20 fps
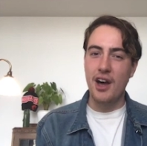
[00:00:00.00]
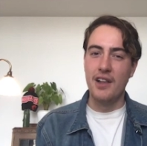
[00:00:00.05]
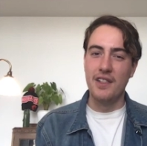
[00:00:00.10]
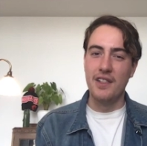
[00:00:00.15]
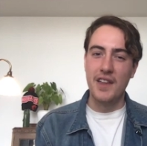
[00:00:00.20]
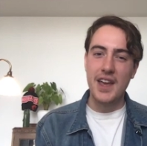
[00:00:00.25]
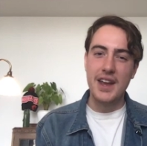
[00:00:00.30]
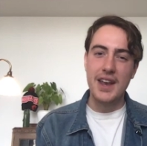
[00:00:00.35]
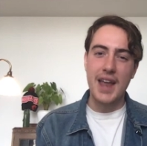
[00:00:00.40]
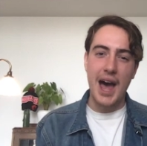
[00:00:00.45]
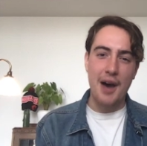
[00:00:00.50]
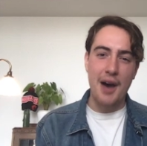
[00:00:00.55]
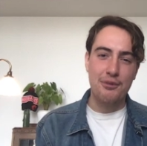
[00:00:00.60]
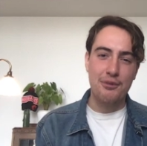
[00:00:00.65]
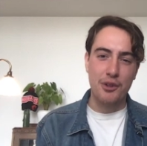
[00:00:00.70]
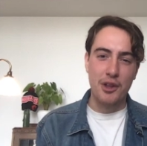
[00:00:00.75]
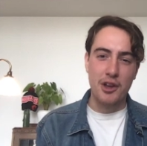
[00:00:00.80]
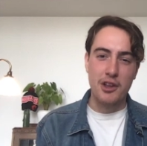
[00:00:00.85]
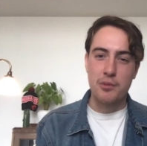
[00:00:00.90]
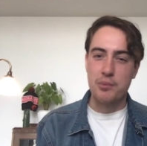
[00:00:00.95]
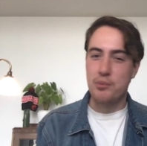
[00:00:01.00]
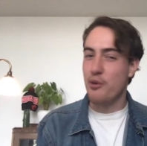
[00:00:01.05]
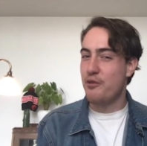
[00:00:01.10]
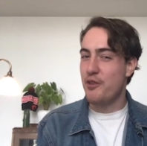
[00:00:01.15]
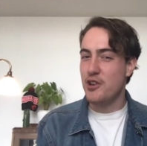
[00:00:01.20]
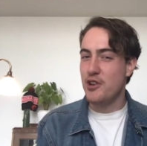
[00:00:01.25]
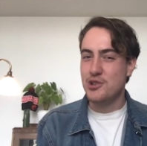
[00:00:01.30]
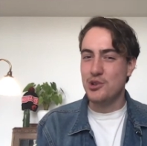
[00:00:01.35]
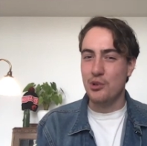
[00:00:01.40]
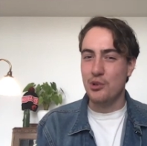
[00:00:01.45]
elite athletes,
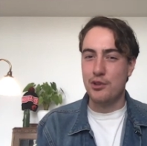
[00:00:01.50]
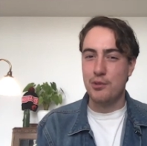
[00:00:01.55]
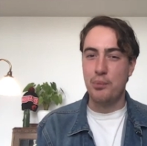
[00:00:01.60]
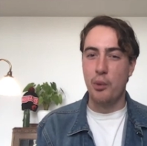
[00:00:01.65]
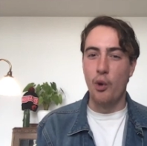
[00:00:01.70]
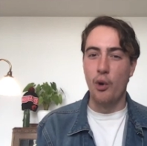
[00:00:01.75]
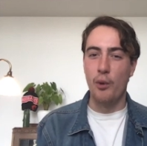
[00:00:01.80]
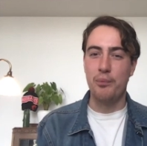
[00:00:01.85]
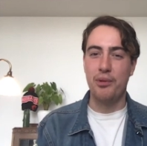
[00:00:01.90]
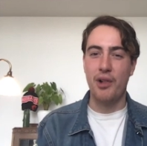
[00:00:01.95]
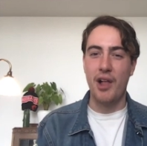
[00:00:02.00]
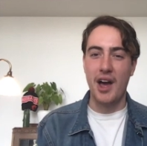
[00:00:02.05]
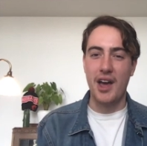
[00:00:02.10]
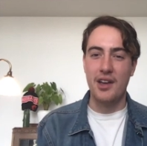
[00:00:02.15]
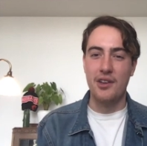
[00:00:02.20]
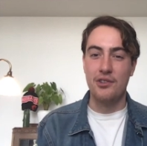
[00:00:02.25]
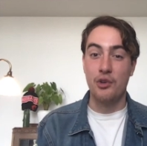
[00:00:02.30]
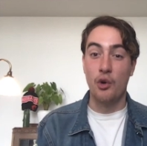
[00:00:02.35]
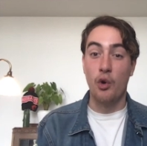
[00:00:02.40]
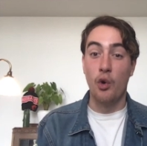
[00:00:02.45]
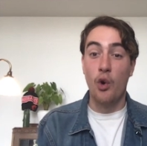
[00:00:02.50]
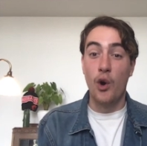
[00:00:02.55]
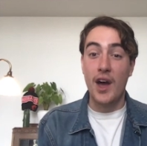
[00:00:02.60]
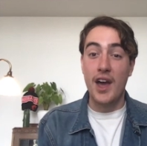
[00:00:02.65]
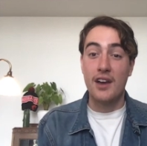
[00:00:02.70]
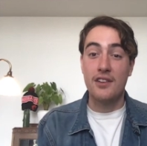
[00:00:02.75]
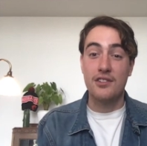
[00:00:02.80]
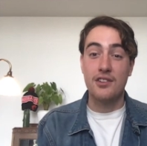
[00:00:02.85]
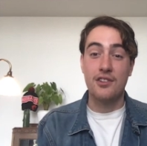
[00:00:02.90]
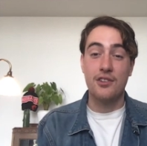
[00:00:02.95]
professional sport players, or
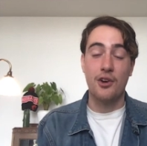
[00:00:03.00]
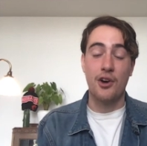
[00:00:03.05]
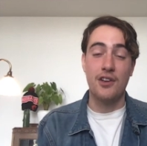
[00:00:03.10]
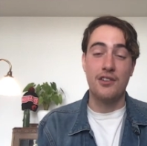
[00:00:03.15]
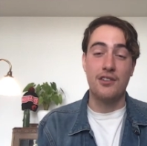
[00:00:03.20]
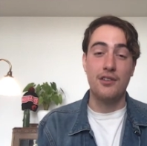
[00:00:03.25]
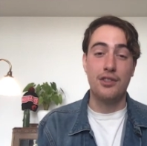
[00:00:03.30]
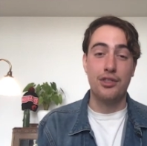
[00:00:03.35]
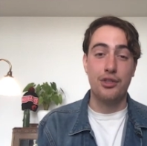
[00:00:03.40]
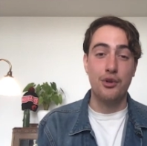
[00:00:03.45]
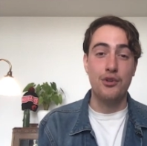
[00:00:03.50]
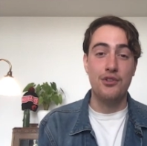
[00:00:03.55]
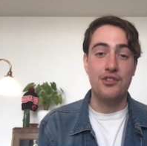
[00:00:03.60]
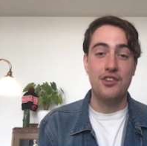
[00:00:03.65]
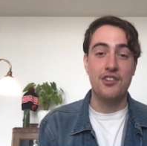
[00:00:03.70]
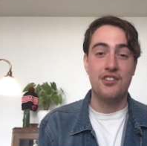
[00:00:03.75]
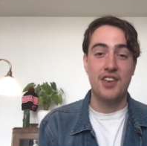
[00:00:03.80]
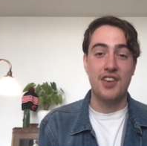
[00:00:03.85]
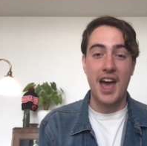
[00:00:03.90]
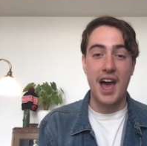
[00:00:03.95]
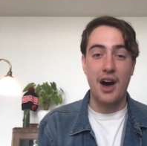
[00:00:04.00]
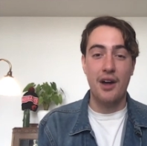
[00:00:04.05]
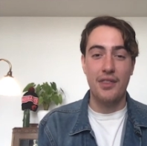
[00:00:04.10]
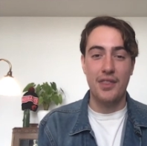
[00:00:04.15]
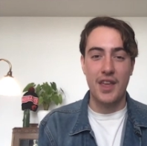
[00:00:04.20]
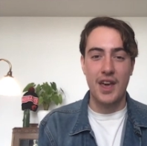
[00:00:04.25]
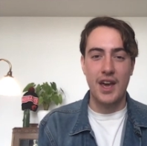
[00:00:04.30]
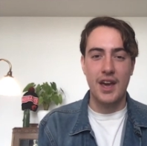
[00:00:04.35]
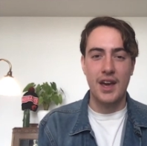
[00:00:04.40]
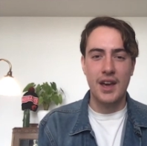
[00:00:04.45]
exercise enthusiasts out
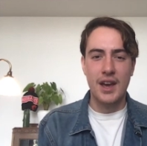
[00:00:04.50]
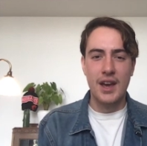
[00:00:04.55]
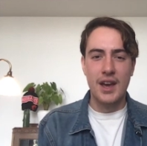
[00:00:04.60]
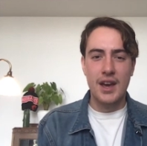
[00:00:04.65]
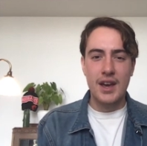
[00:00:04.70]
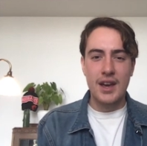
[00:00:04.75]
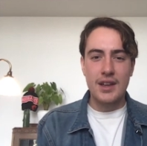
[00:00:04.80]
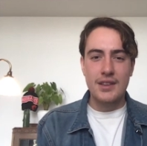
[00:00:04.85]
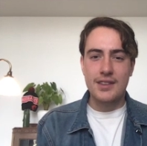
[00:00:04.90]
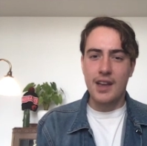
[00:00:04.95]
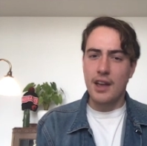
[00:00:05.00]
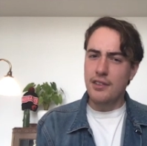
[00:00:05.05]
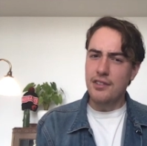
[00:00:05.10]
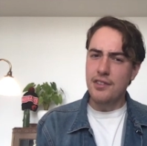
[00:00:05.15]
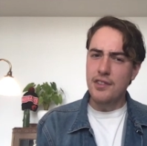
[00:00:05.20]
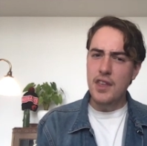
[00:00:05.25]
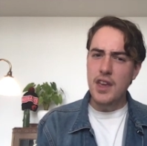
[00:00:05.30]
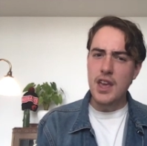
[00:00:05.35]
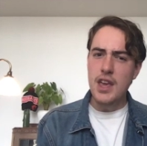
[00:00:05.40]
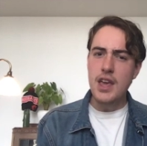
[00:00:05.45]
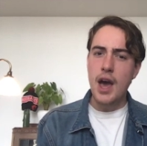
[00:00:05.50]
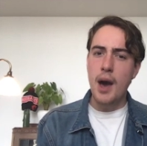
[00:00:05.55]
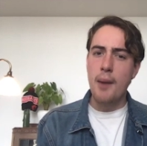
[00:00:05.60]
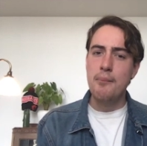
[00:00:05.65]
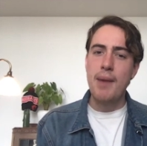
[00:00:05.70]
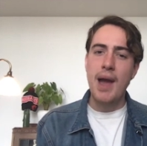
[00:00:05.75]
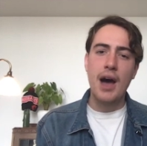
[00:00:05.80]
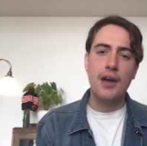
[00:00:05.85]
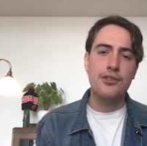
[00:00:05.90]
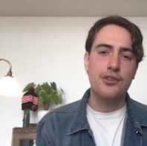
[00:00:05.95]
there, does the
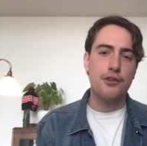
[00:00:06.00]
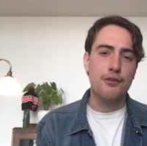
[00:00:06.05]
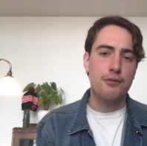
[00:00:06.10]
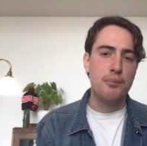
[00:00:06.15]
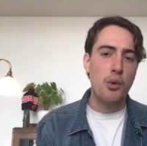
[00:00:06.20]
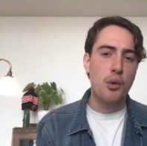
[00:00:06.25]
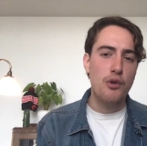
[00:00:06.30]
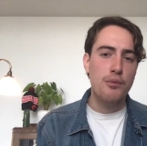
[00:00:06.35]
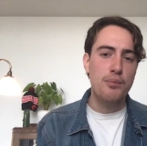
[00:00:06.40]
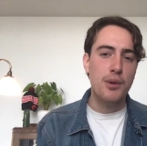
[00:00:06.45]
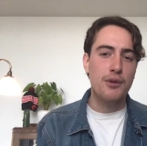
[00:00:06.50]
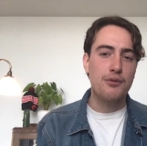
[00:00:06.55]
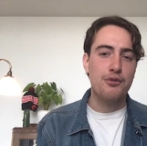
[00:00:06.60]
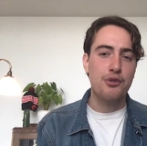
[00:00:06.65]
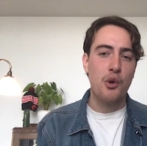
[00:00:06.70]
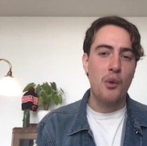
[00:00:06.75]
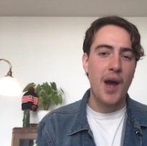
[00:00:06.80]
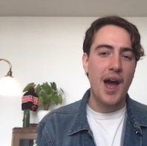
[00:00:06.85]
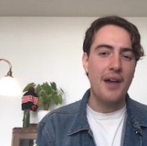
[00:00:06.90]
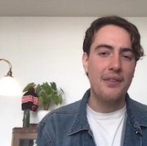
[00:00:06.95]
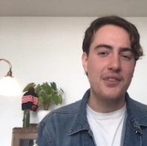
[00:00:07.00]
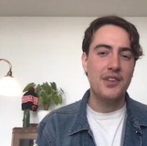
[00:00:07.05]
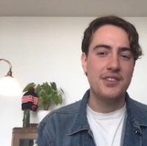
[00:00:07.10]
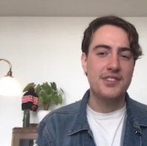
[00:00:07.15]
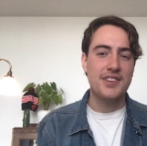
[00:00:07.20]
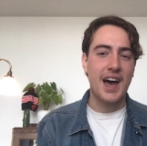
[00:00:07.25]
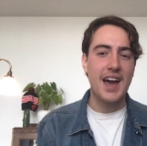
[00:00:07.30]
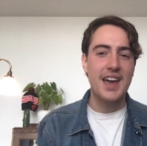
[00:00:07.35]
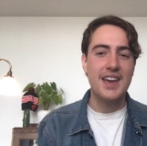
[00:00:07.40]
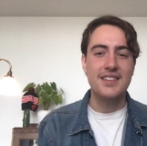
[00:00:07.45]
amount of movement throughout the
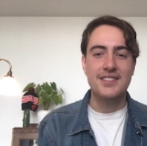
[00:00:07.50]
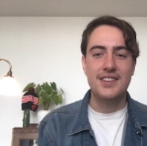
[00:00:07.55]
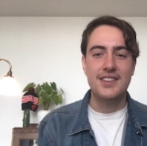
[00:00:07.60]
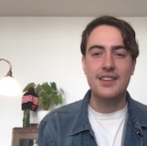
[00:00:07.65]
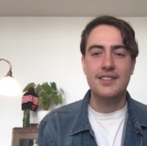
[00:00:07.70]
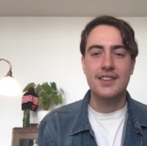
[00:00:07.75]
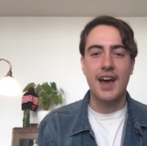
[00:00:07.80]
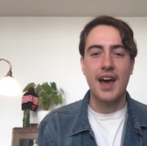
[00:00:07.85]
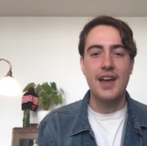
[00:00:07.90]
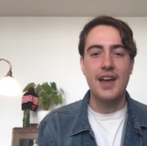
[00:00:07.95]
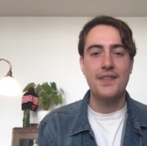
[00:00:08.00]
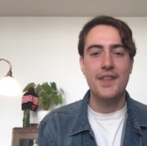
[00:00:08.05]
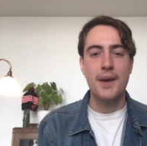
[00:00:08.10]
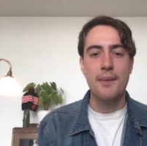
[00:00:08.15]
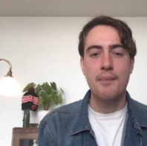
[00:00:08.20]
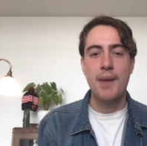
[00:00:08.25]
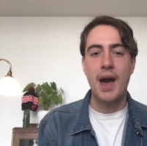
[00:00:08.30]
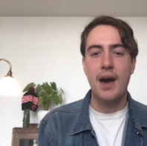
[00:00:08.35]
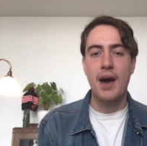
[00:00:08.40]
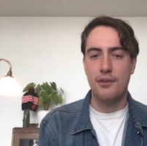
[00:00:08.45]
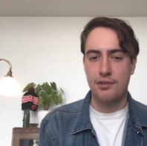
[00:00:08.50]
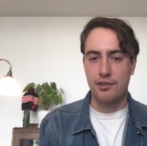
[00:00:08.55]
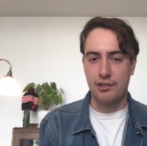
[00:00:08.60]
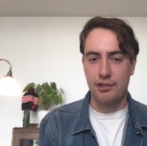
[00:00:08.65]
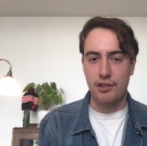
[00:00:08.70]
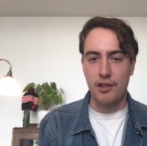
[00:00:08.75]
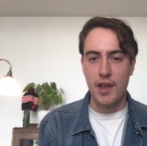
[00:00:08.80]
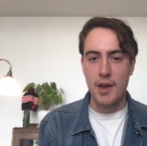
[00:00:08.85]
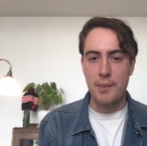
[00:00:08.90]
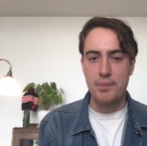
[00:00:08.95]
day dictate the amount of
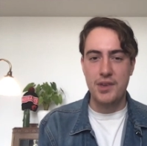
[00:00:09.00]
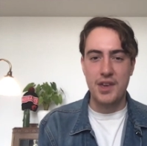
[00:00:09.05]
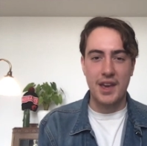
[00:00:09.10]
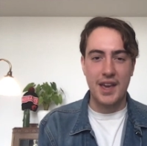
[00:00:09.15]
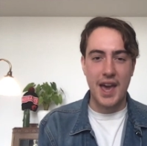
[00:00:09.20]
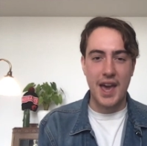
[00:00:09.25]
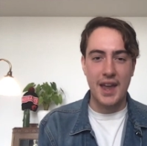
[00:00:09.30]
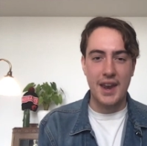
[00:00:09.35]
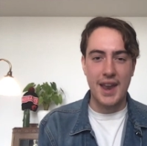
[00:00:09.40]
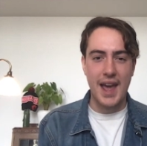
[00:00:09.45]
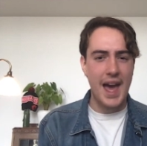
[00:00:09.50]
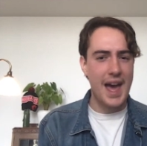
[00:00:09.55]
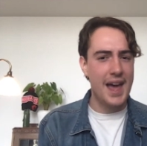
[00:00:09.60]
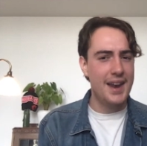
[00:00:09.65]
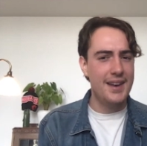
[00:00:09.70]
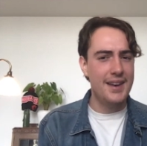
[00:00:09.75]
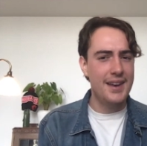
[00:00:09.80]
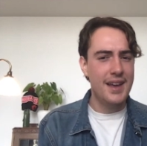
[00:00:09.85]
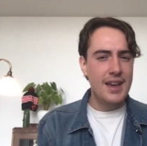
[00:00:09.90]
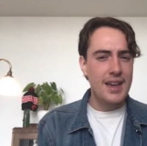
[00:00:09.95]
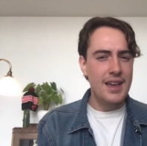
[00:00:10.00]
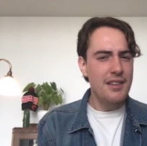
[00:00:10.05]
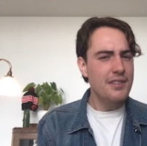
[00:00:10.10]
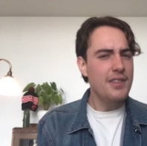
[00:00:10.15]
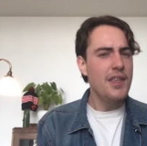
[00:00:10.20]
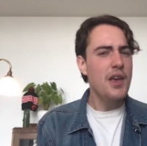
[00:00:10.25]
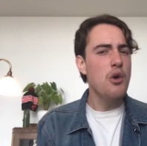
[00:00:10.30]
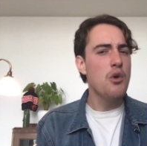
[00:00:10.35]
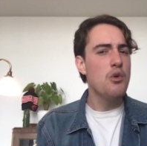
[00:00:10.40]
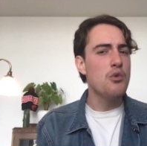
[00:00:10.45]
sleep you get? And is
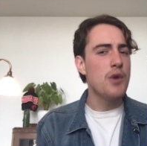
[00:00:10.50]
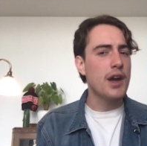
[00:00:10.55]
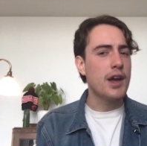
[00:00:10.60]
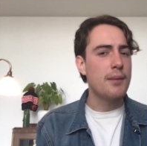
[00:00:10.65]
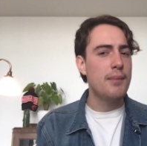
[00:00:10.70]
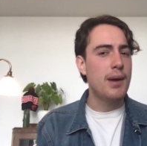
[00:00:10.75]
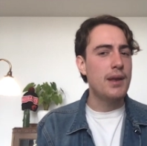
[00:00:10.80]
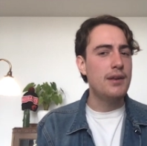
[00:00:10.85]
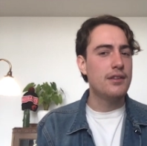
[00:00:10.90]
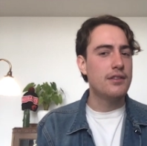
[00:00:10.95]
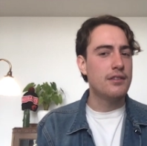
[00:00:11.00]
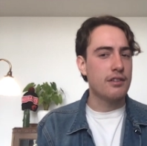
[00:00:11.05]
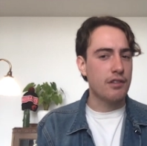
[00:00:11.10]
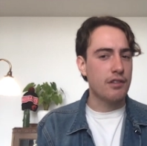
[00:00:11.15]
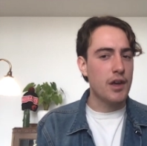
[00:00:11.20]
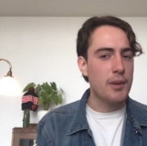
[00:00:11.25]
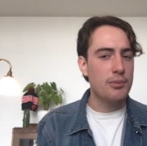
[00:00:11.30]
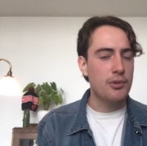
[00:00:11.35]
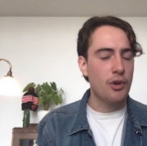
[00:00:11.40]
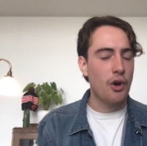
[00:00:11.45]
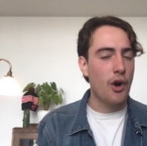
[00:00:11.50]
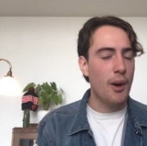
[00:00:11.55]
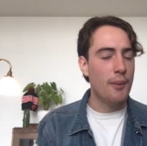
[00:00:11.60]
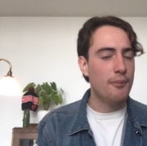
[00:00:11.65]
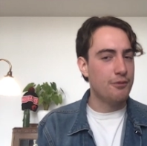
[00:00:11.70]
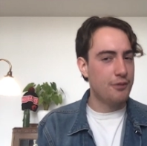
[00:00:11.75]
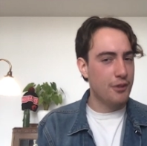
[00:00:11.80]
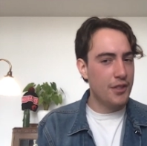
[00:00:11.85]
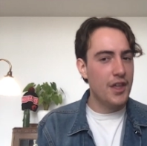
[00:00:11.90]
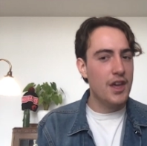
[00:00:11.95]
there a recommended sleep time
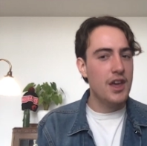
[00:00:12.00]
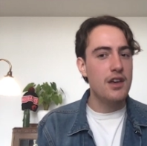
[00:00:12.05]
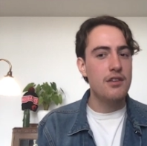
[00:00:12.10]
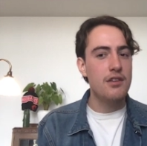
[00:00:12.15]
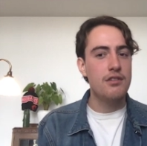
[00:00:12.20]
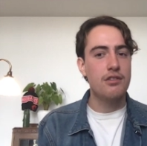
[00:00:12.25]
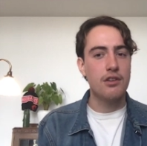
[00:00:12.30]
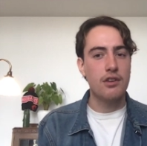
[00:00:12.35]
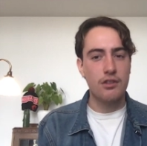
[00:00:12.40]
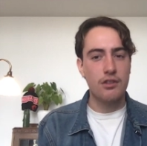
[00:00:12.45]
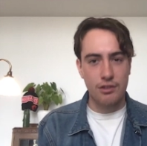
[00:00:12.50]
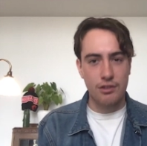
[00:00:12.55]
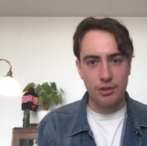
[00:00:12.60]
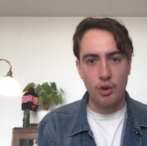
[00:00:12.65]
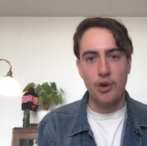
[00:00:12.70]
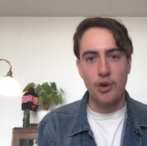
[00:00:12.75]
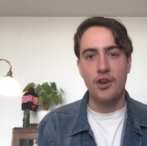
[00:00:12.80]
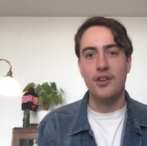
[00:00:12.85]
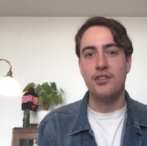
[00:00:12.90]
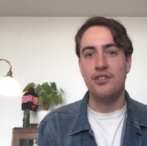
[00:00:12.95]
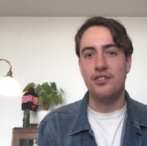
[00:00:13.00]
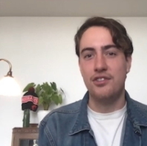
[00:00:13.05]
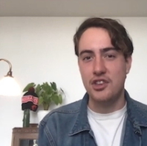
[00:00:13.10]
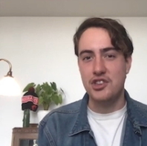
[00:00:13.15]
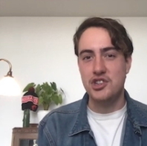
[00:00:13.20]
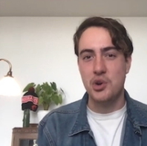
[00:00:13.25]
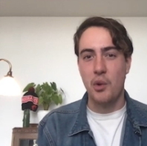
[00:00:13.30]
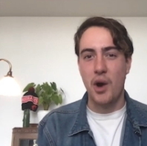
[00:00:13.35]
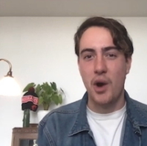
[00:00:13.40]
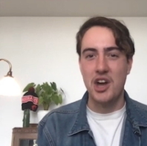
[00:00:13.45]
for these certain
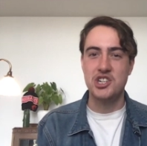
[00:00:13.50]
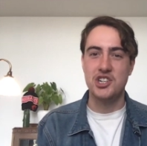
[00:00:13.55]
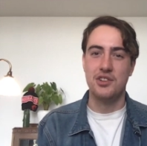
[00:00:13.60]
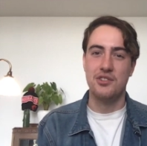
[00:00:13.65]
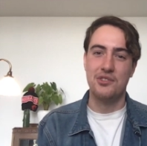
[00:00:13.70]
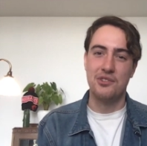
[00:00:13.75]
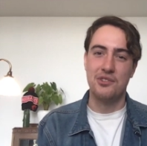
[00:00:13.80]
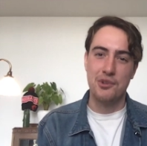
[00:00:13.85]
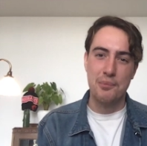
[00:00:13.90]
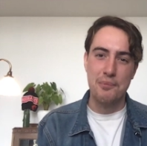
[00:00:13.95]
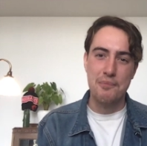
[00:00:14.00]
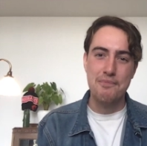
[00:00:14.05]
situations?